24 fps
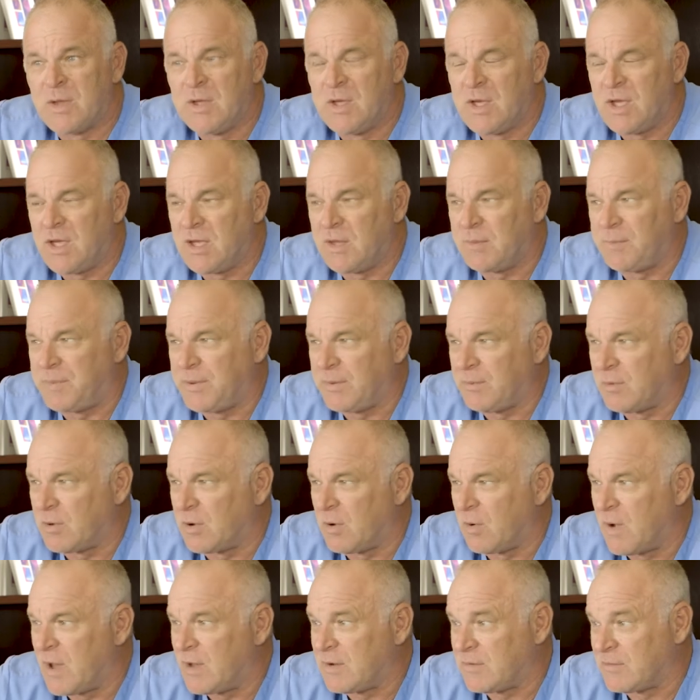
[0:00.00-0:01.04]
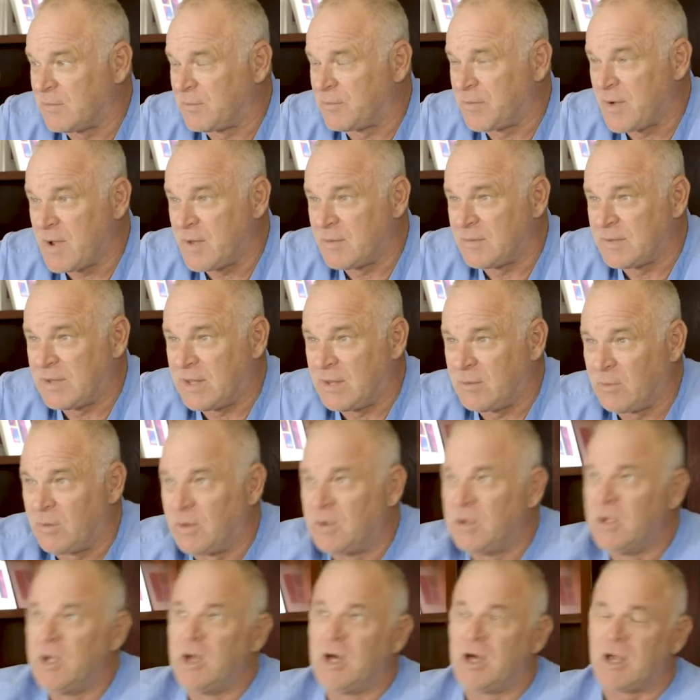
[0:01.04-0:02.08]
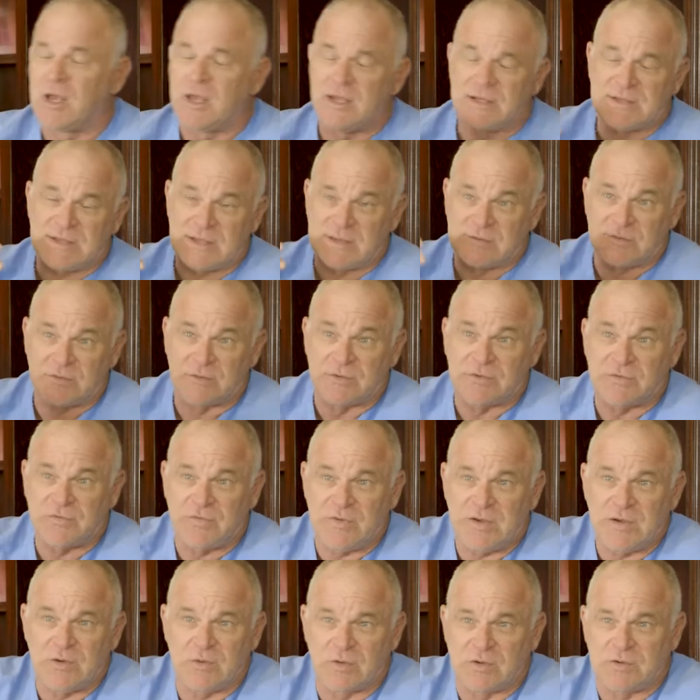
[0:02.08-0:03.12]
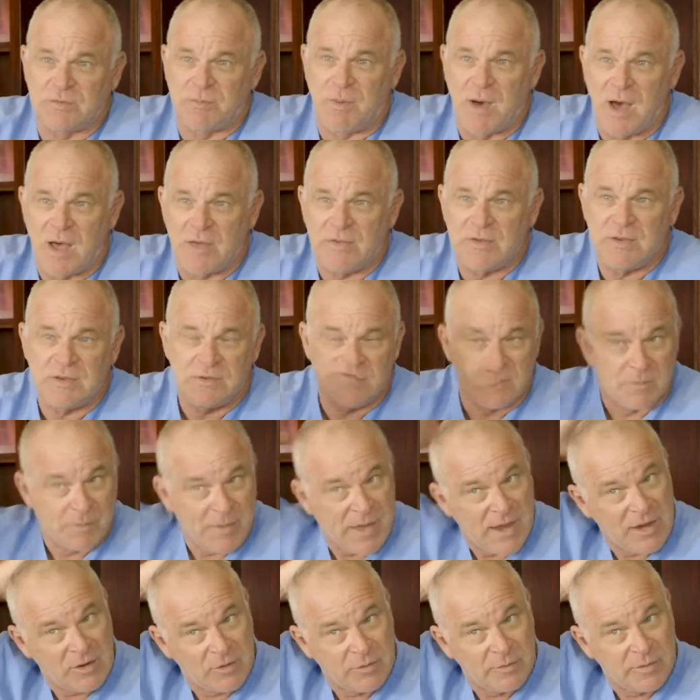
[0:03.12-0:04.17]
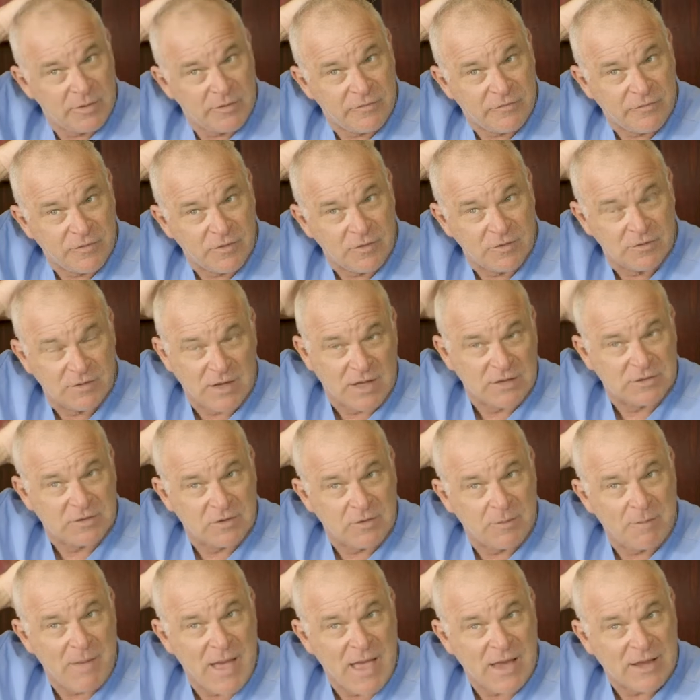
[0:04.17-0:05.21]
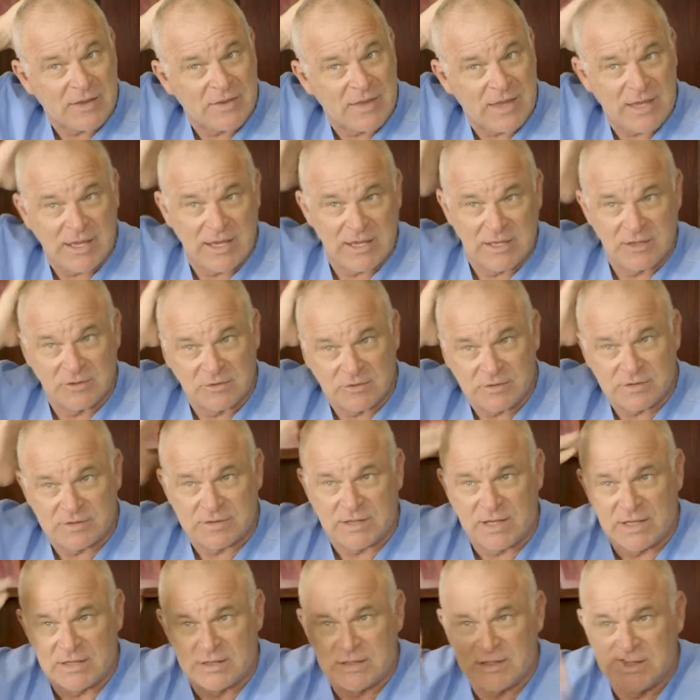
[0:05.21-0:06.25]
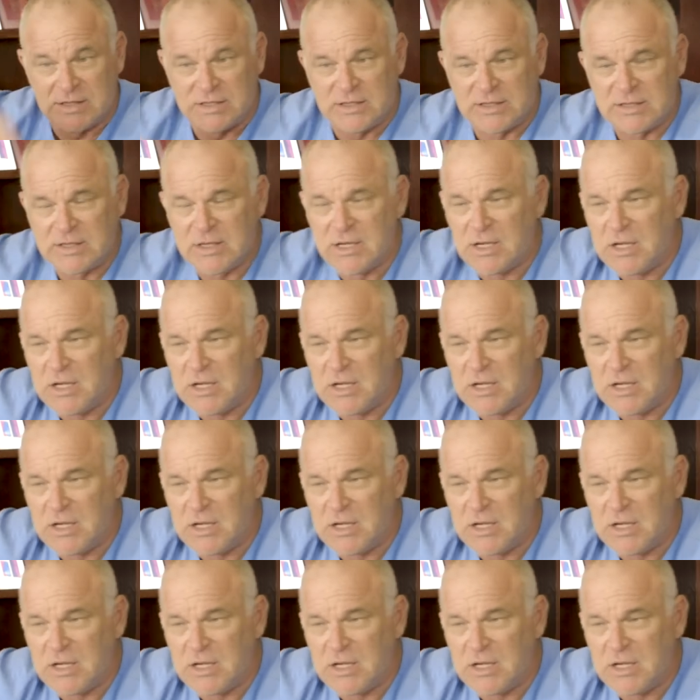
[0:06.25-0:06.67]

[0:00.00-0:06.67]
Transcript: And people go, I don't have a problem with that. Well, a lot of times when the sphenoids bother you, the pain will be referred like to the back of the head or the side of the head.